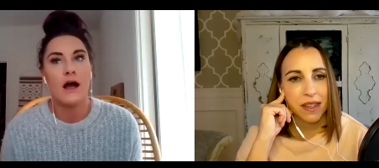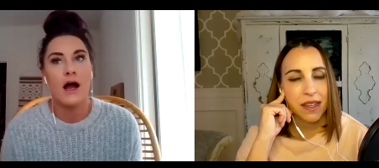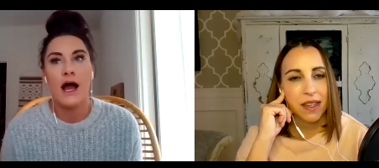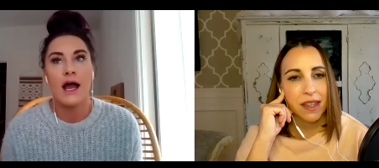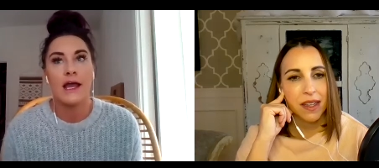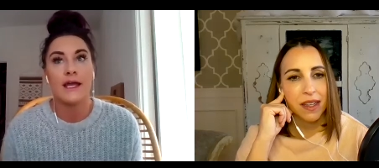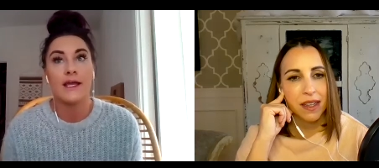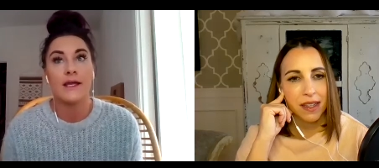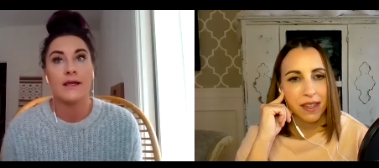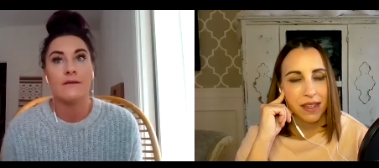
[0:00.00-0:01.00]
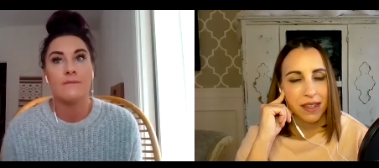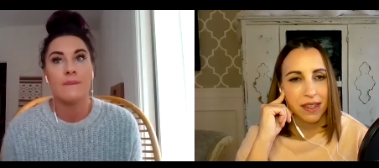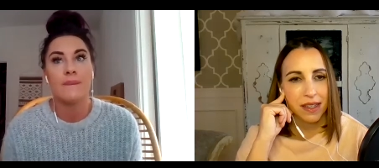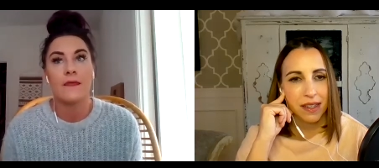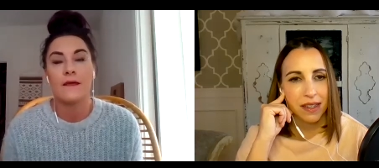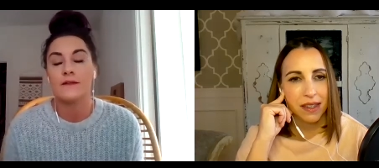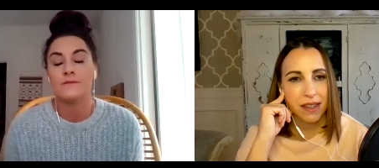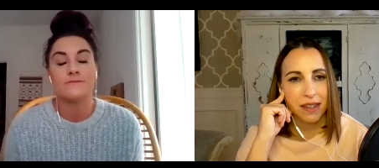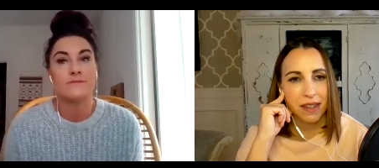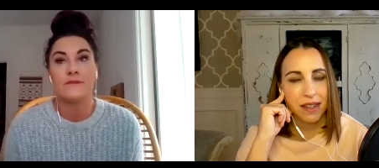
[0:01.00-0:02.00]
Speaker 1: I
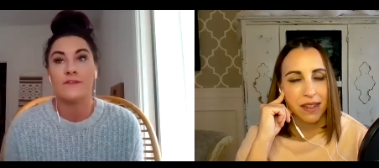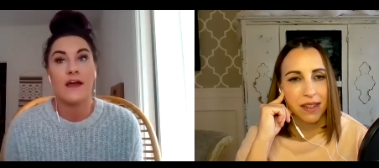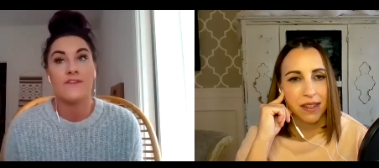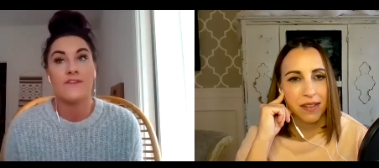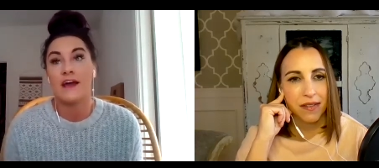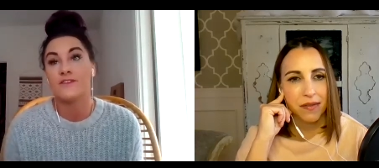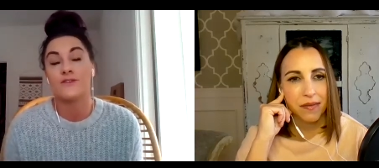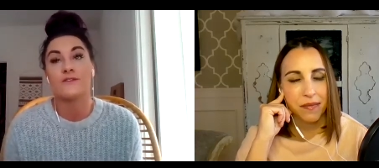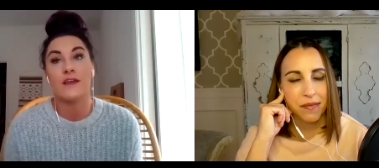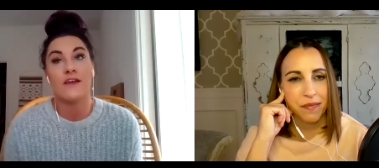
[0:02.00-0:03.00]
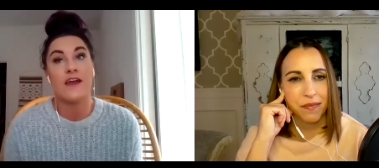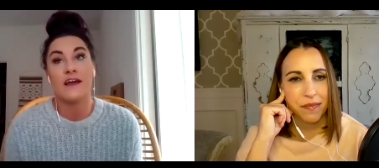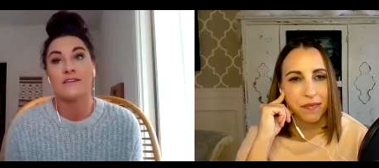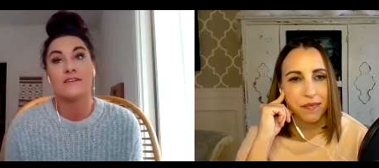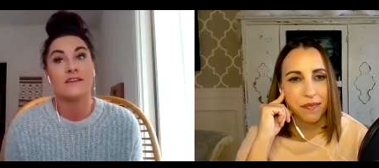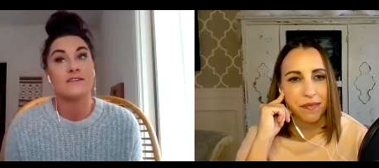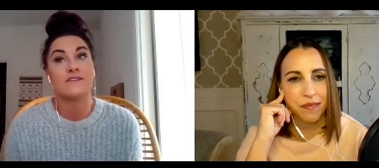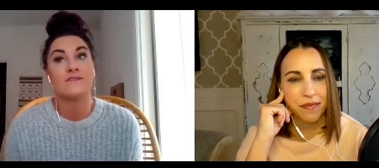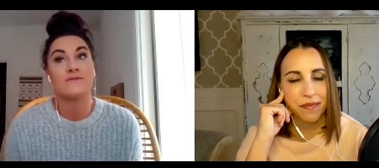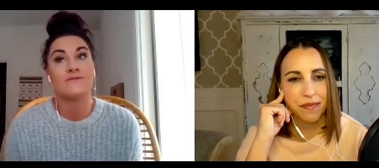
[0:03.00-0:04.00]
that, that's and that is
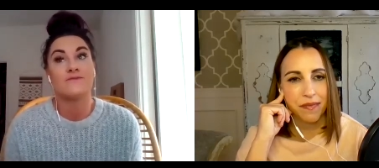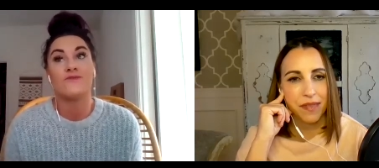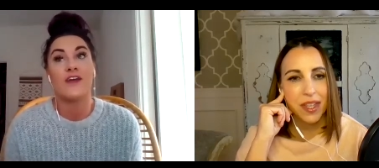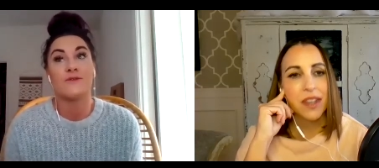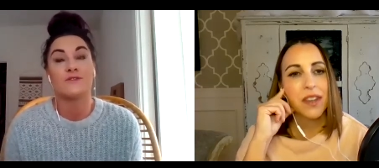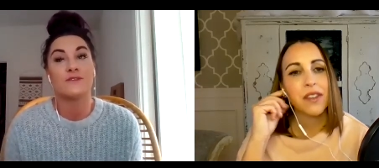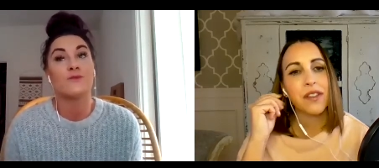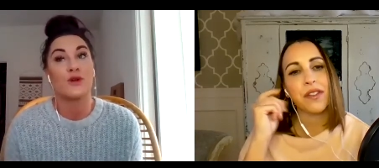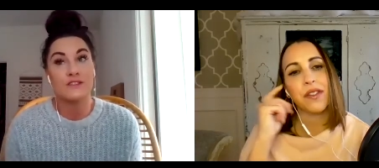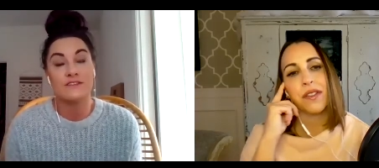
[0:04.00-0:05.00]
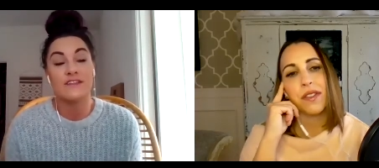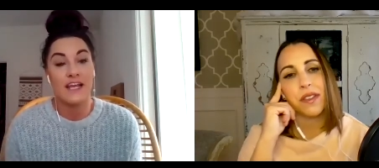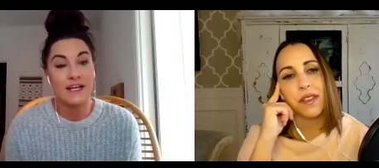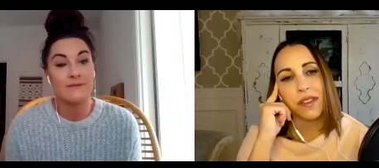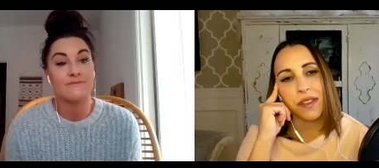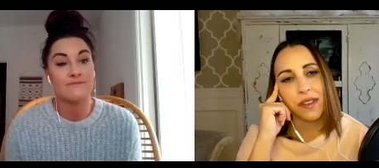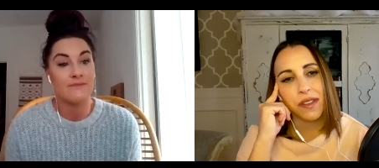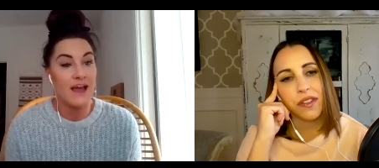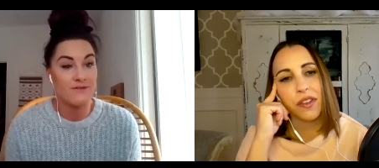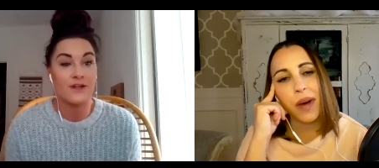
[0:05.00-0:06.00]
that was the worst thing.
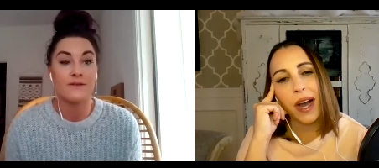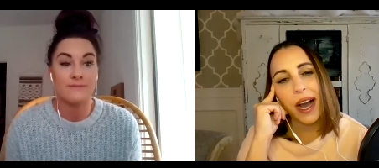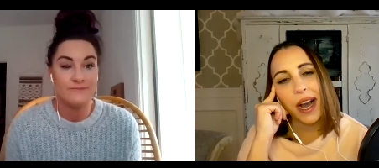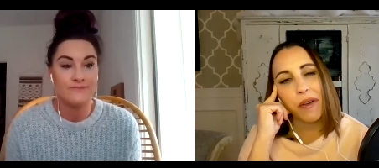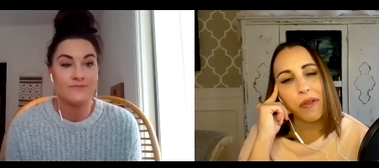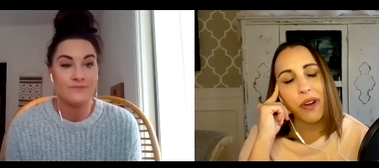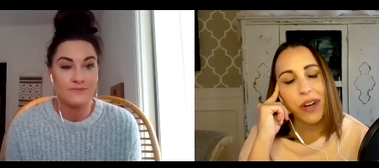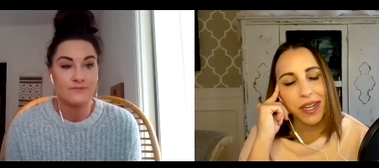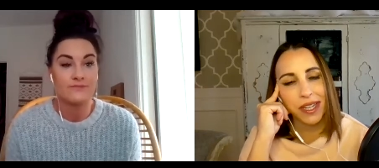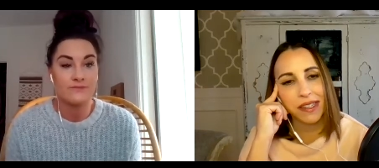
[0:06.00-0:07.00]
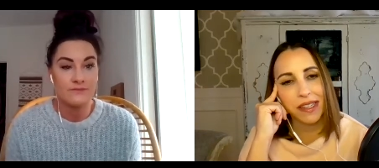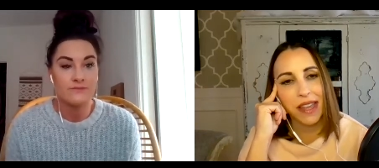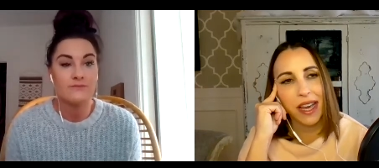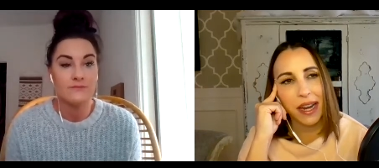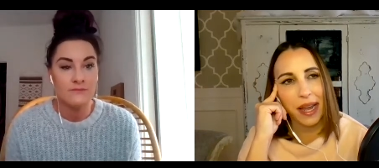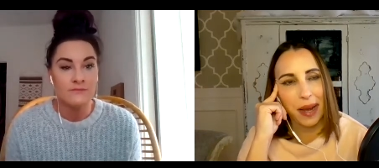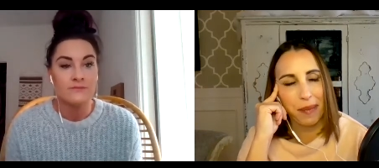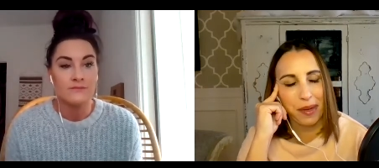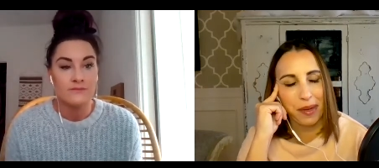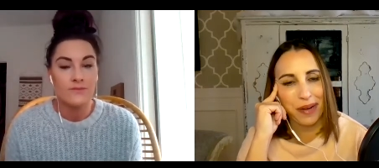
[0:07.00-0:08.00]
Speaker 2: So ever. how long did that
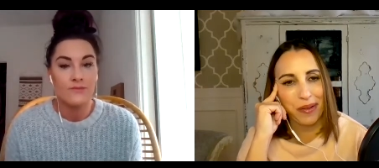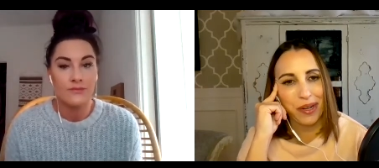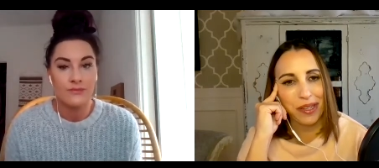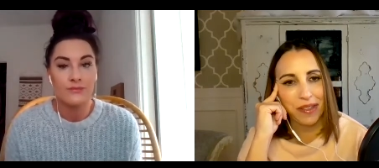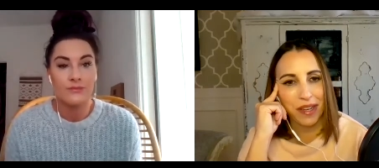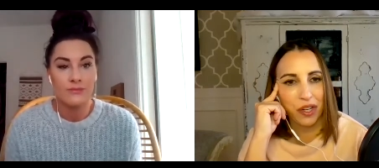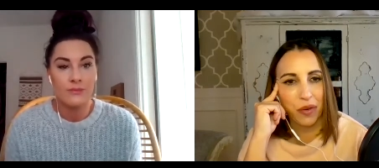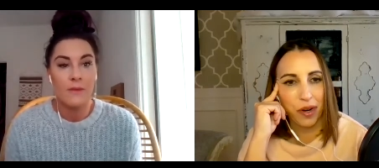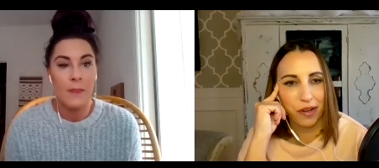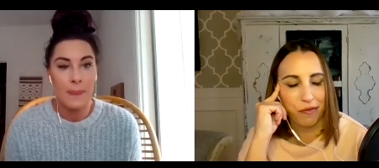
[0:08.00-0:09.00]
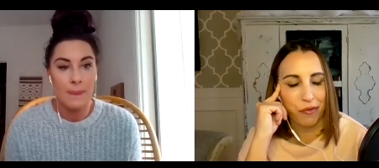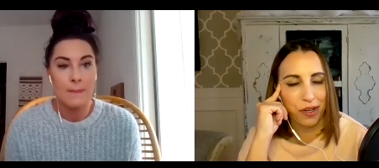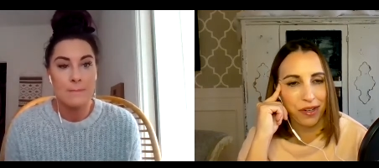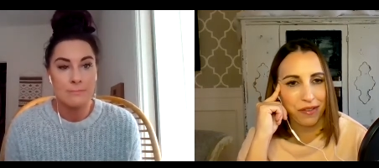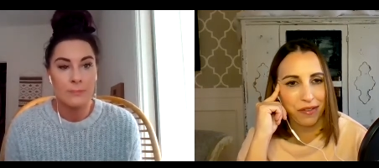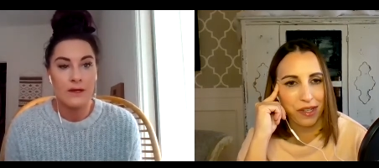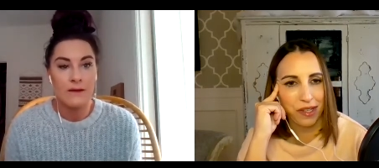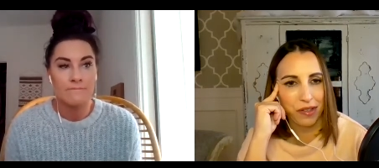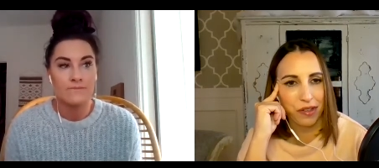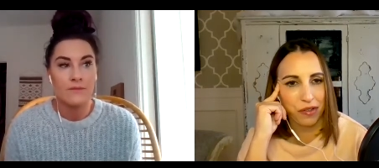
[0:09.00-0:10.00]
happen? How long did that go on for?
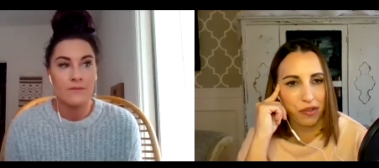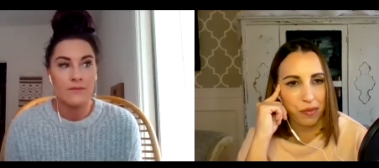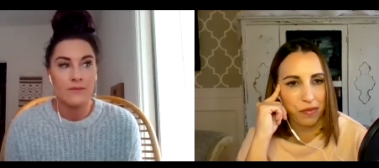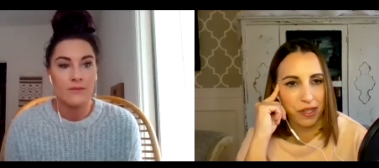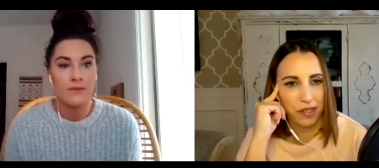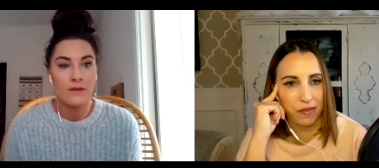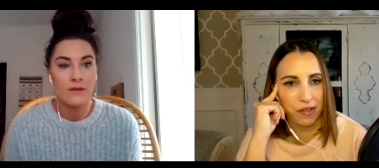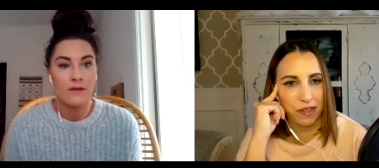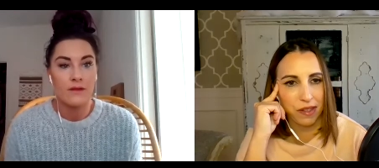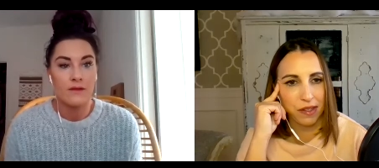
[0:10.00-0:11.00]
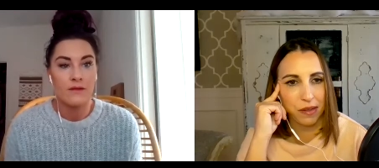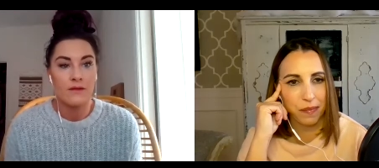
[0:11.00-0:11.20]
That's the supervised visits.